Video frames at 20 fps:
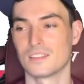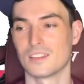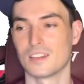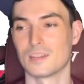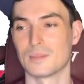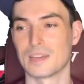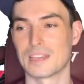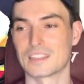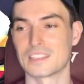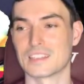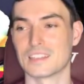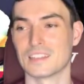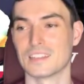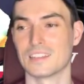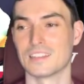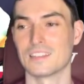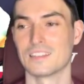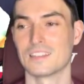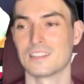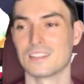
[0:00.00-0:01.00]
Dynamaxing it
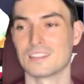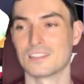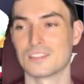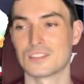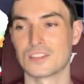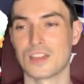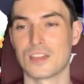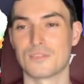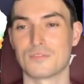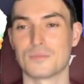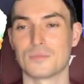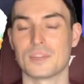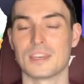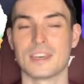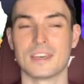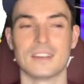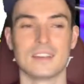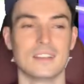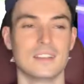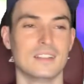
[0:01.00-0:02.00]
and just going from
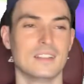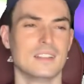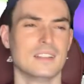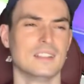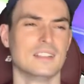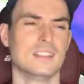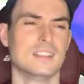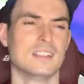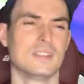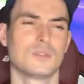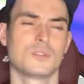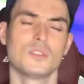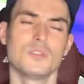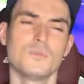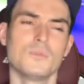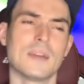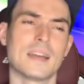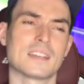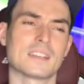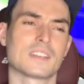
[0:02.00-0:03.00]
there.
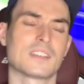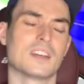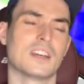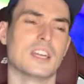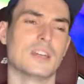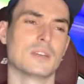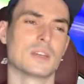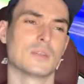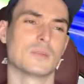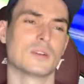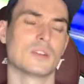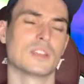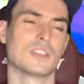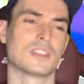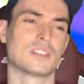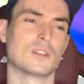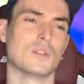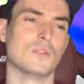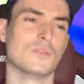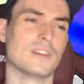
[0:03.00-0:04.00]
Could max the Kyogre, we've got the
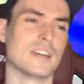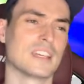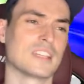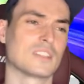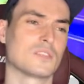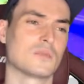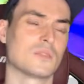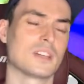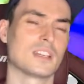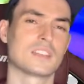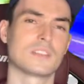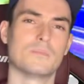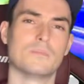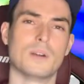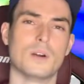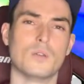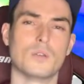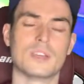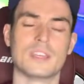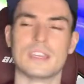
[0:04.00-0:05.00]
Assault Vest, nice and
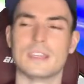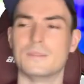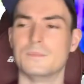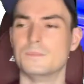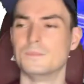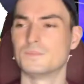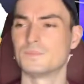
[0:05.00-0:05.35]
bulky.